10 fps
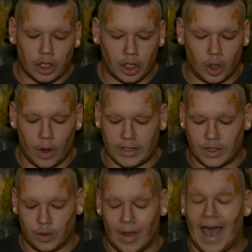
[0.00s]
you're going
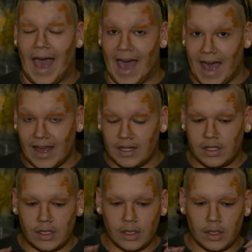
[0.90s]
to add